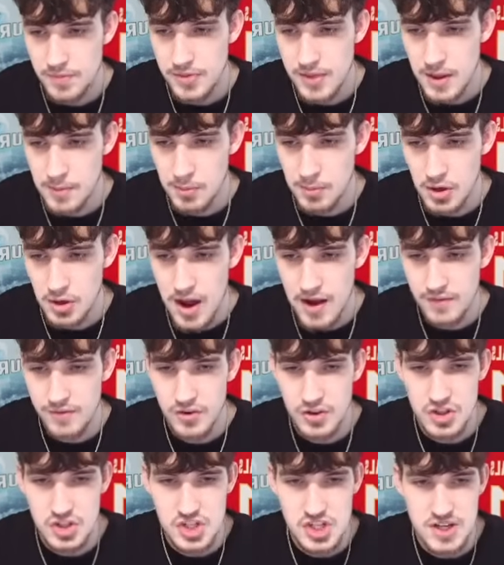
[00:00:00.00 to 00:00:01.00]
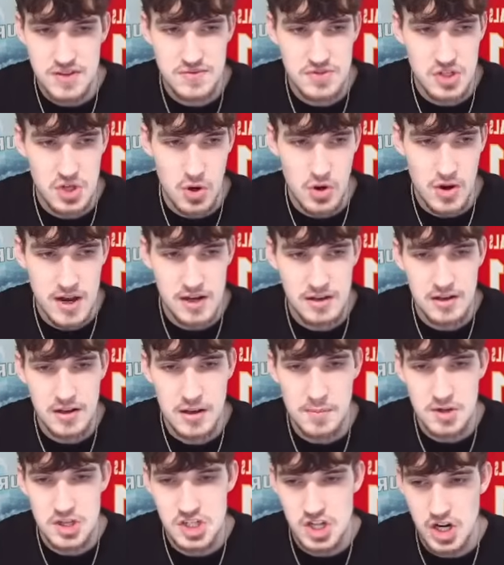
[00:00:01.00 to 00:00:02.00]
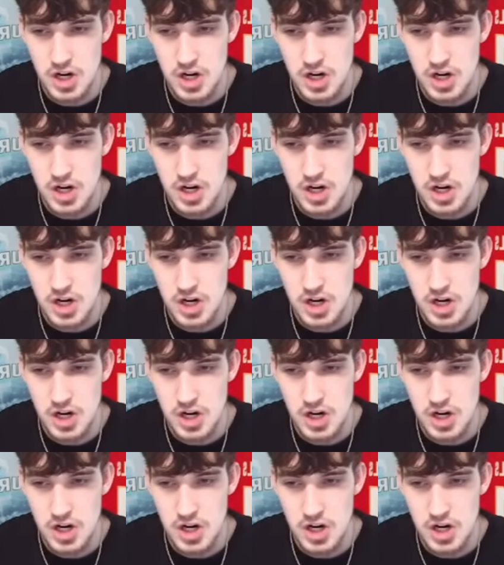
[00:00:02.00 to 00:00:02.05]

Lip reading: Number 9 for the Chiefs, go ahead and give me